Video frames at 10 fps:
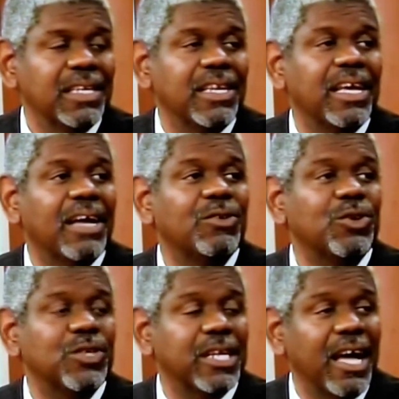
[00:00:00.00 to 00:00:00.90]
They, have,
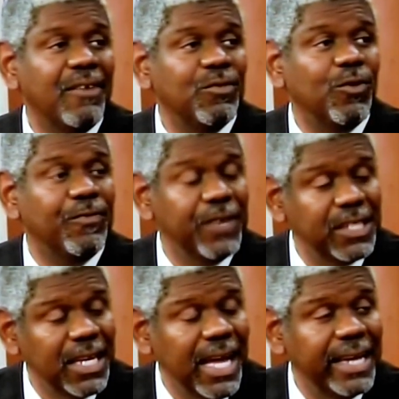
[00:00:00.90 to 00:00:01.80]
they should have
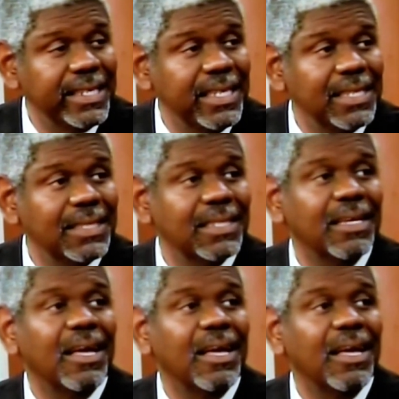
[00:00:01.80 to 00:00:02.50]
official IDs.